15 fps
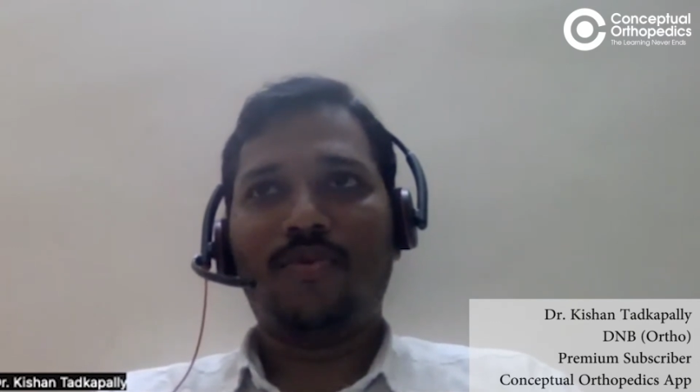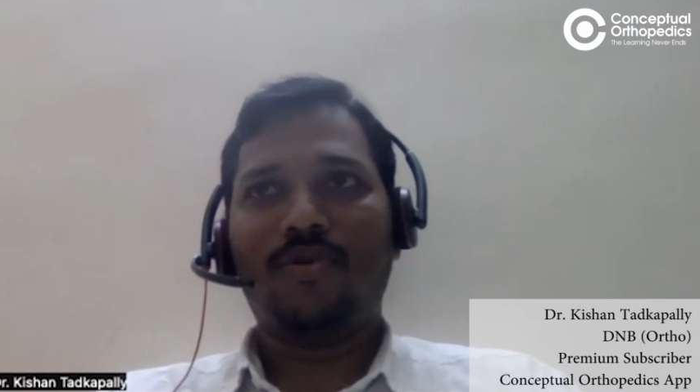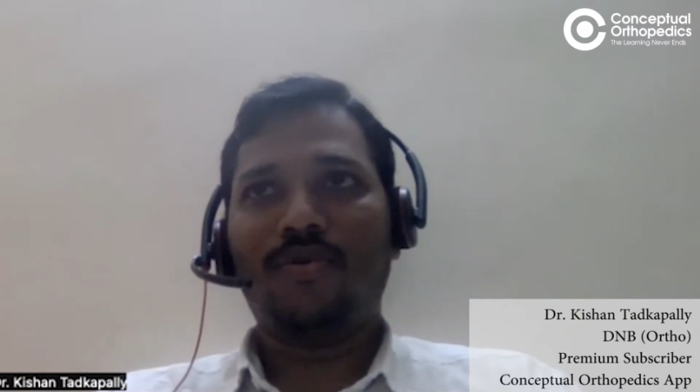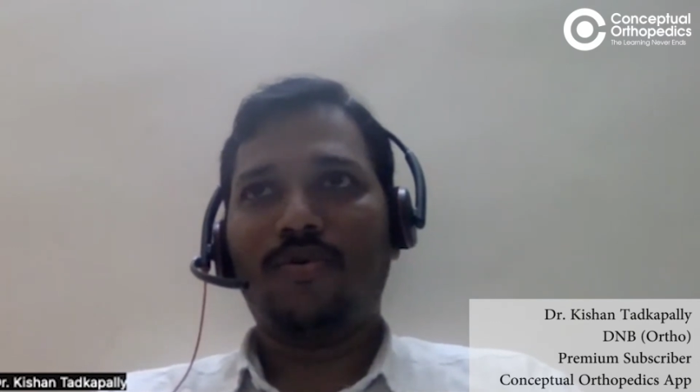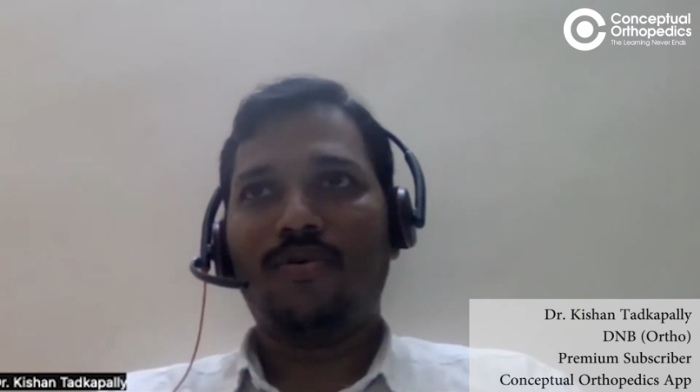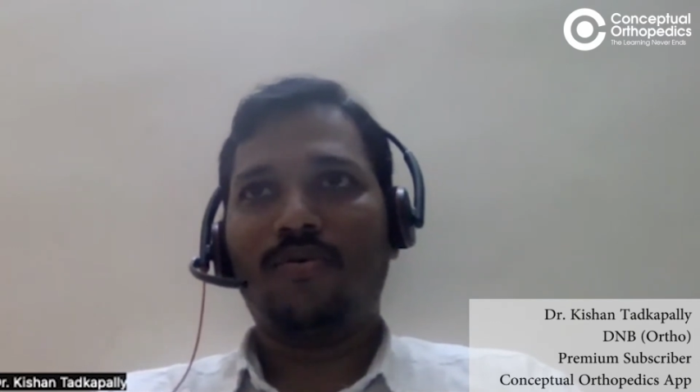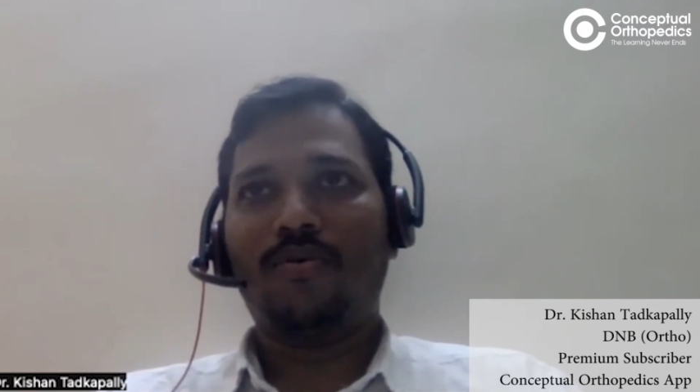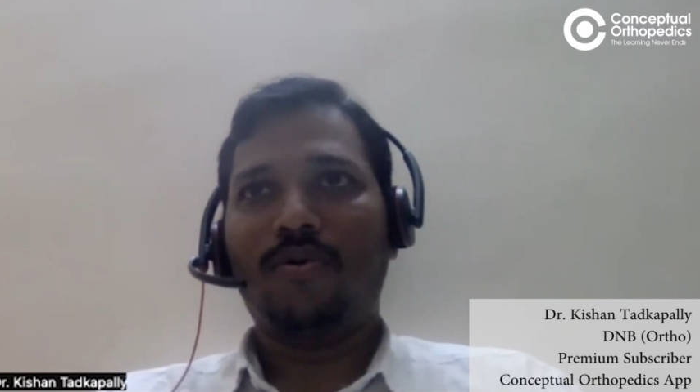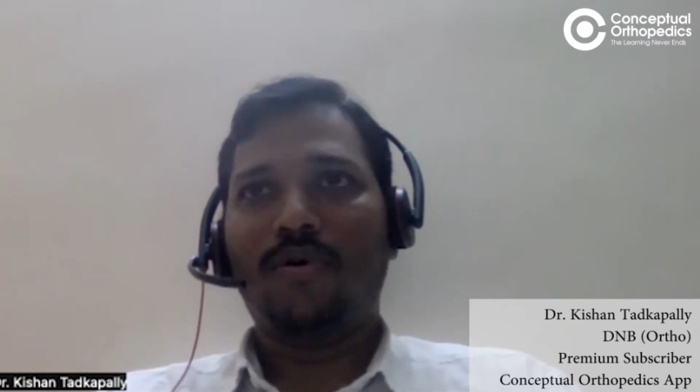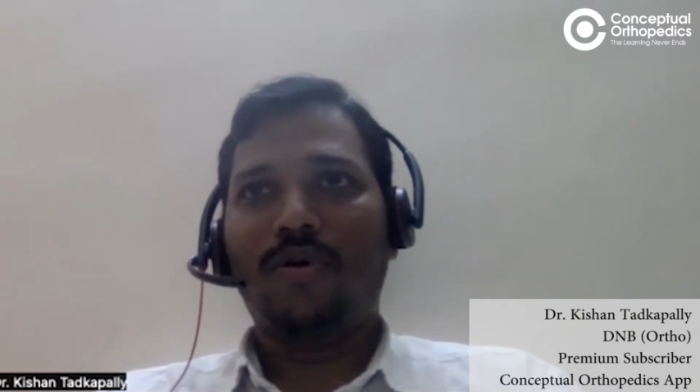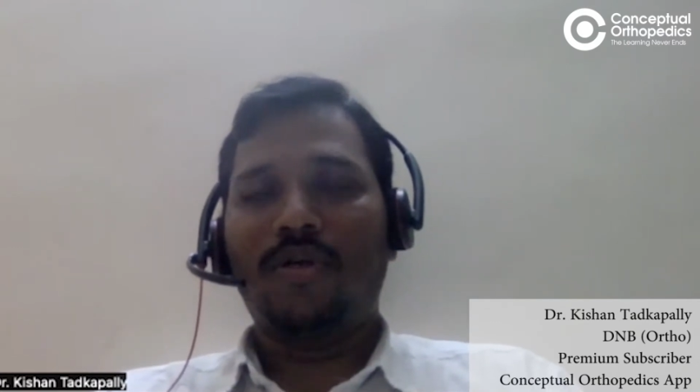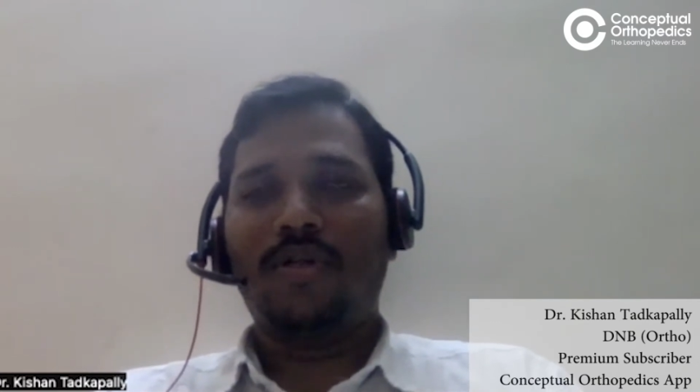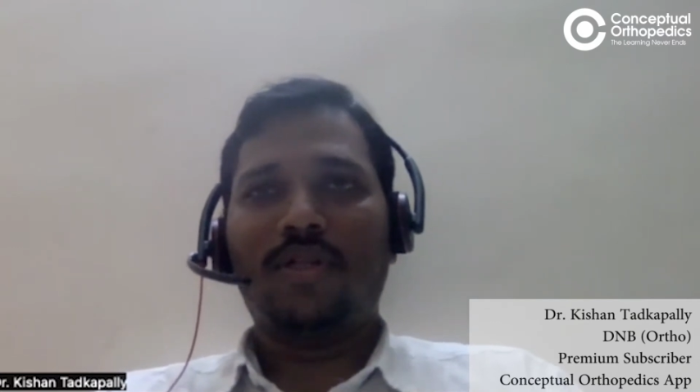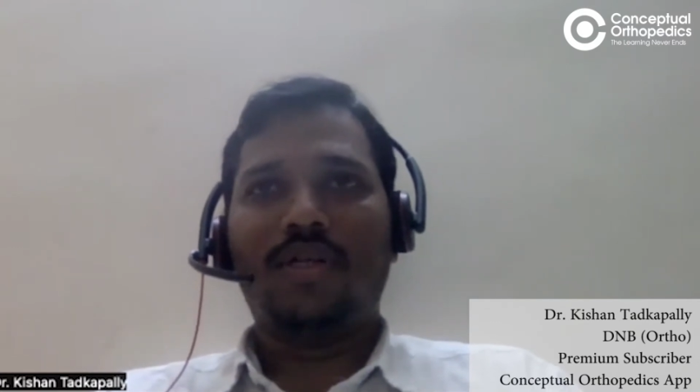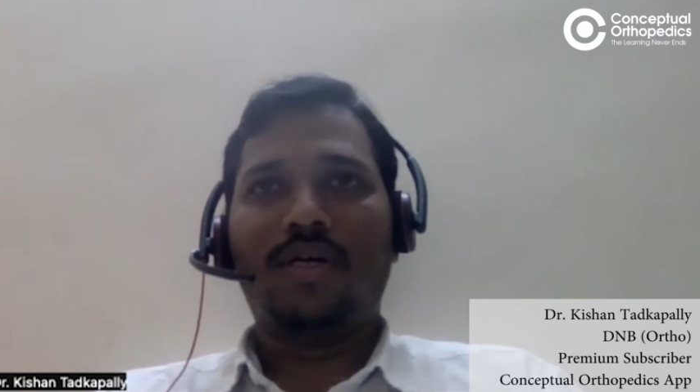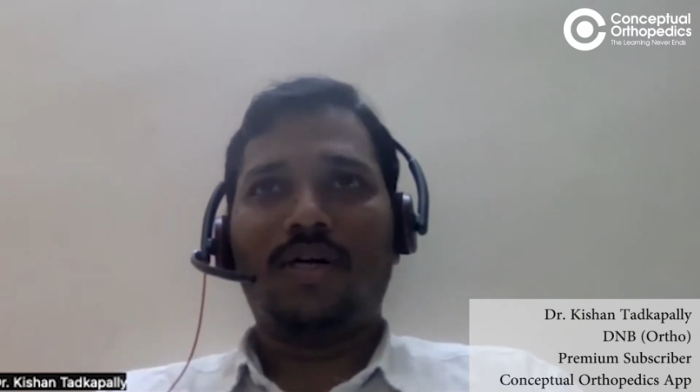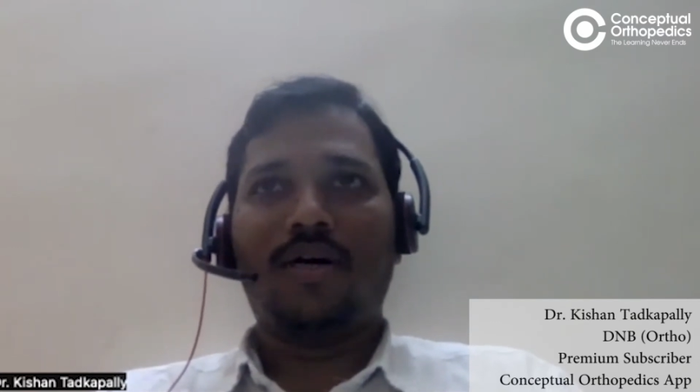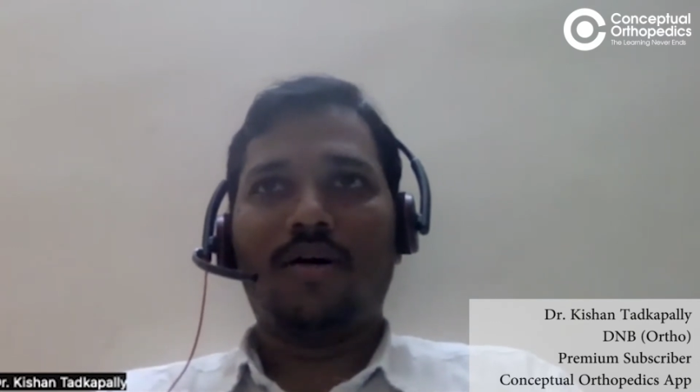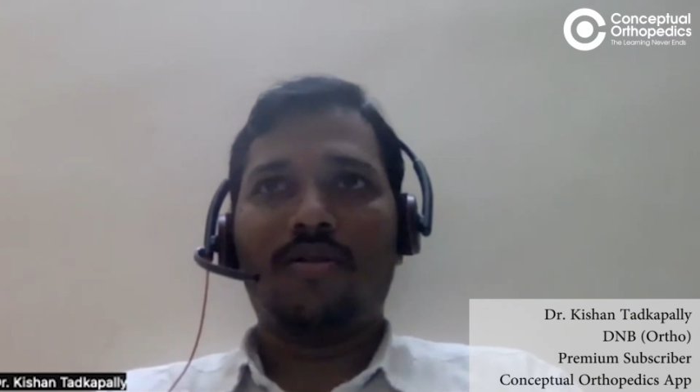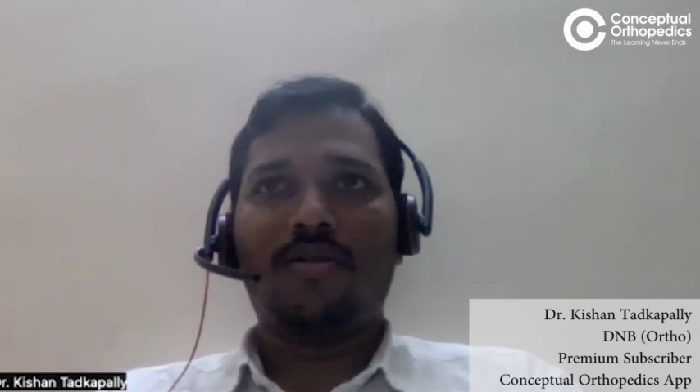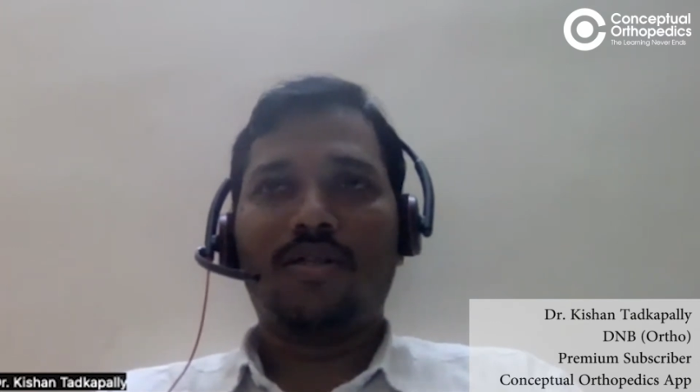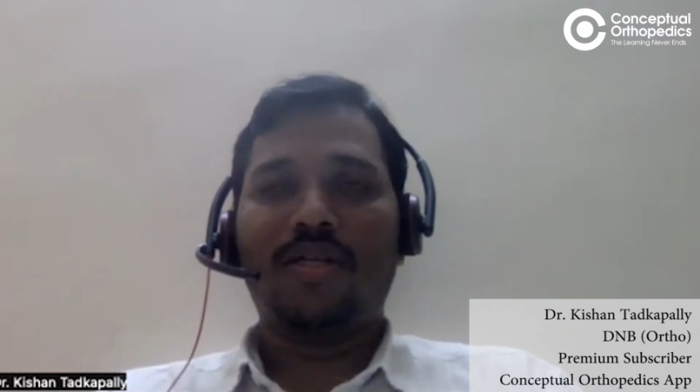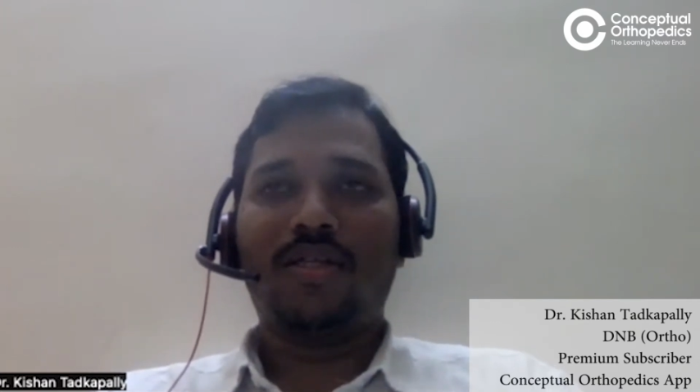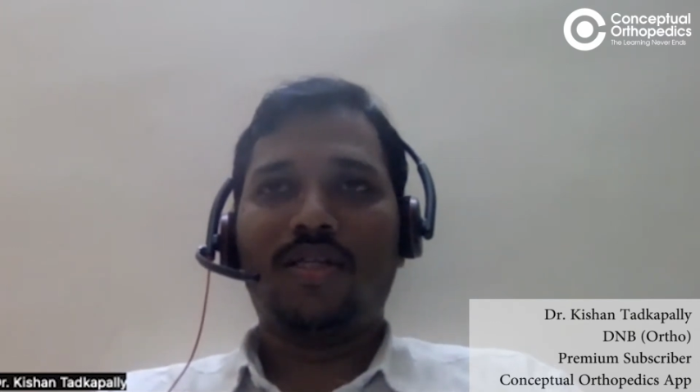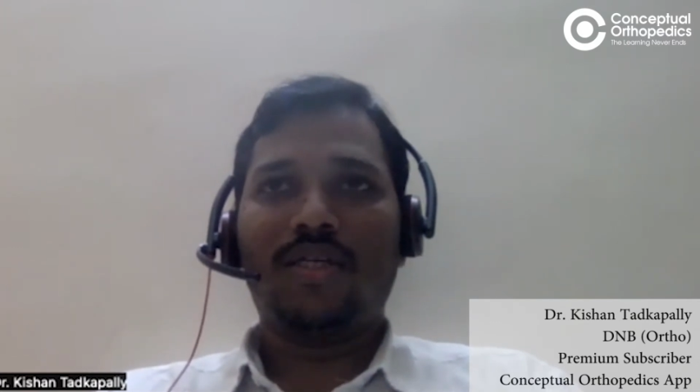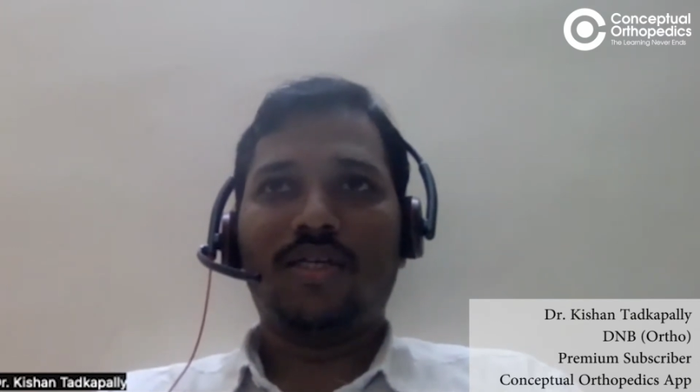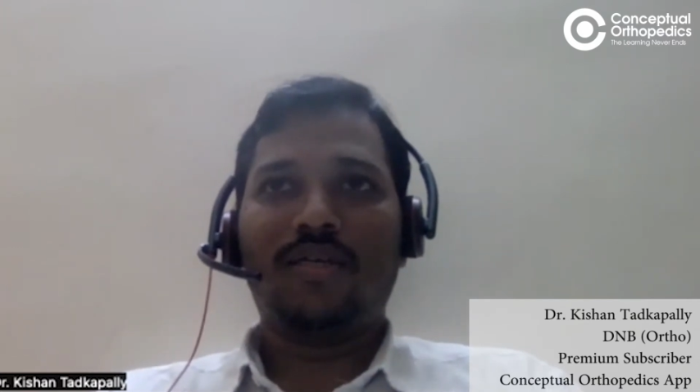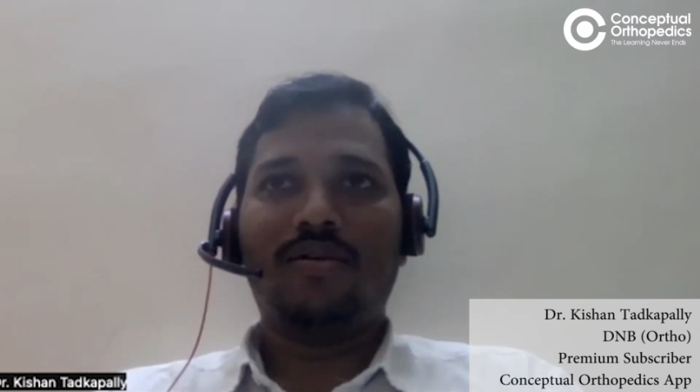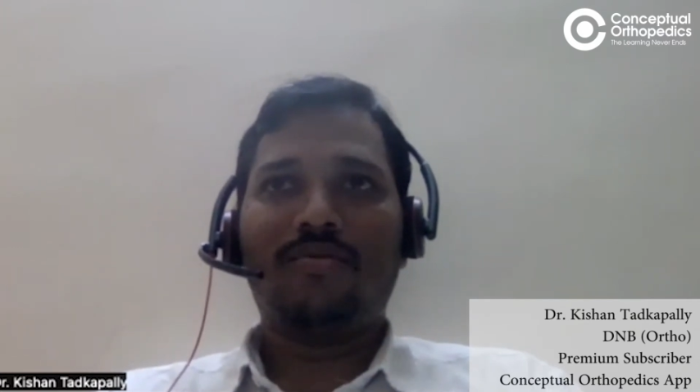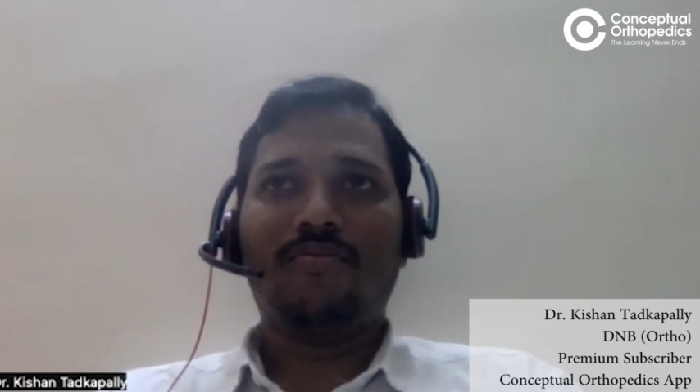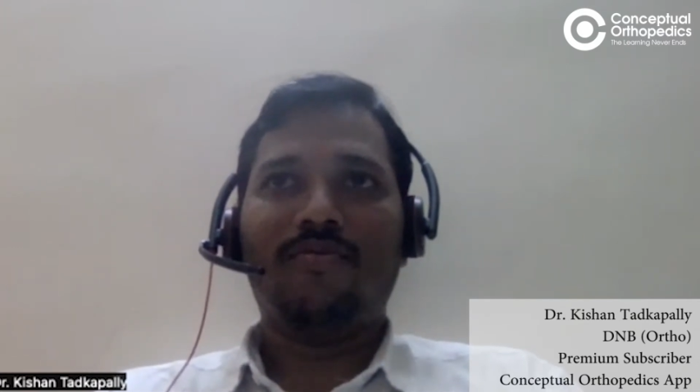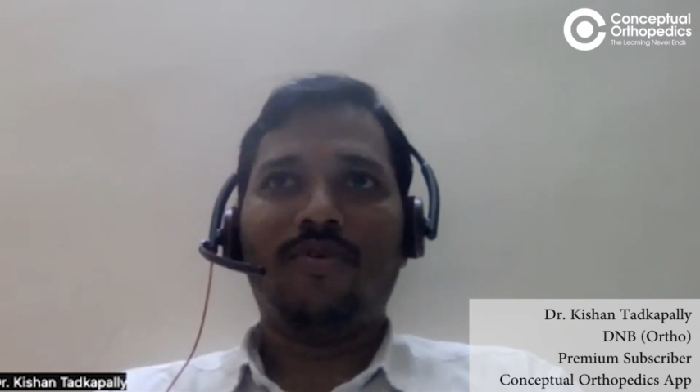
So the OSCE session